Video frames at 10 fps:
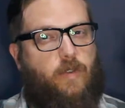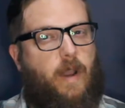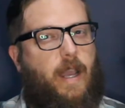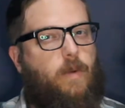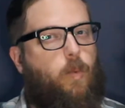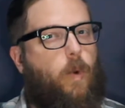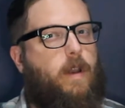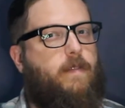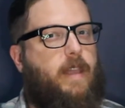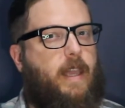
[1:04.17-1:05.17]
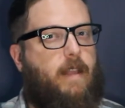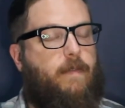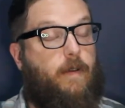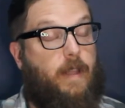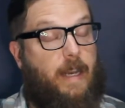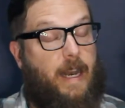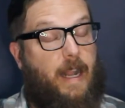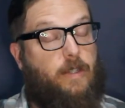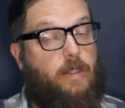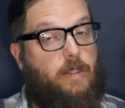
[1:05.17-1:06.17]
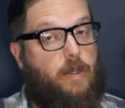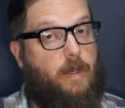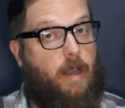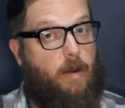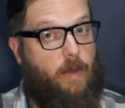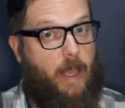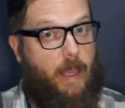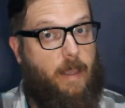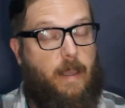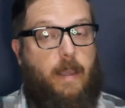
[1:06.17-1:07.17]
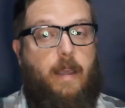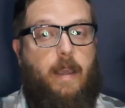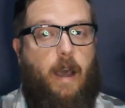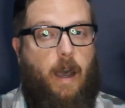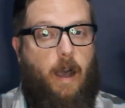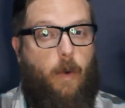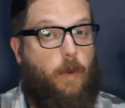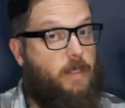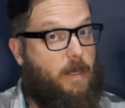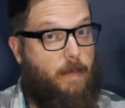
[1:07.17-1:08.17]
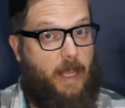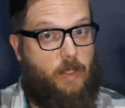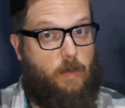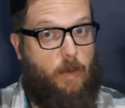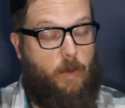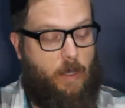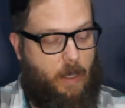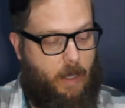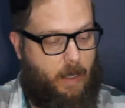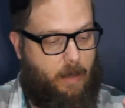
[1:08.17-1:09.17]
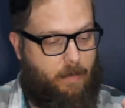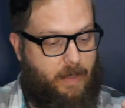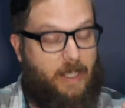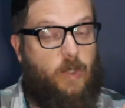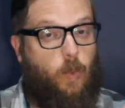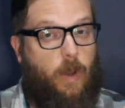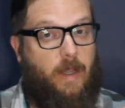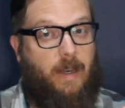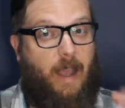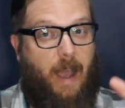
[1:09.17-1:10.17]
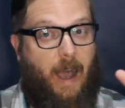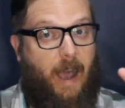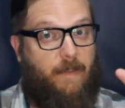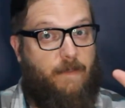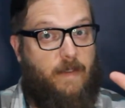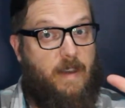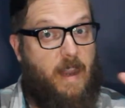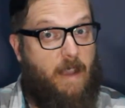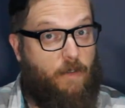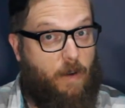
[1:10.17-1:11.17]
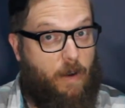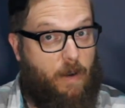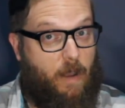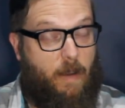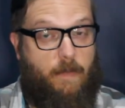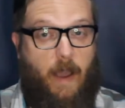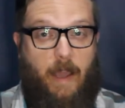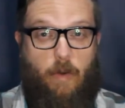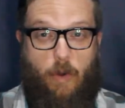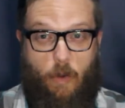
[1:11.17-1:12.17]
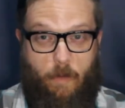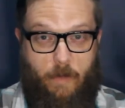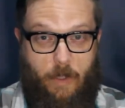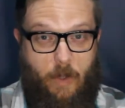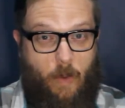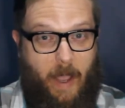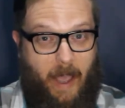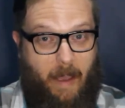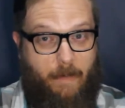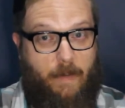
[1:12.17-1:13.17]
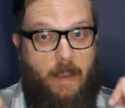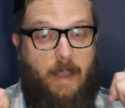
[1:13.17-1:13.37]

tried one of the handful and it actually turned out okay. Wasn't a bad smoke. This one I've never heard of. I don't know if you have,